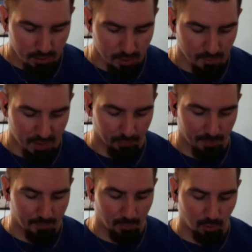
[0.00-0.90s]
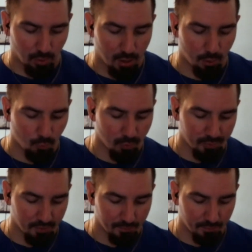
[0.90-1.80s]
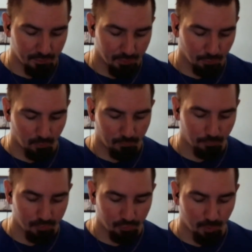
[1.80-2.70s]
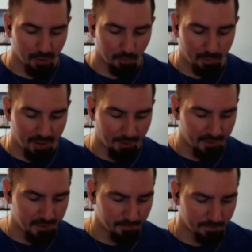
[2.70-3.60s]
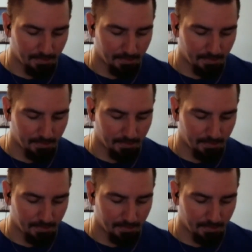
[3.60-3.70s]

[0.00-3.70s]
You might remember William the Refrigerator Perry.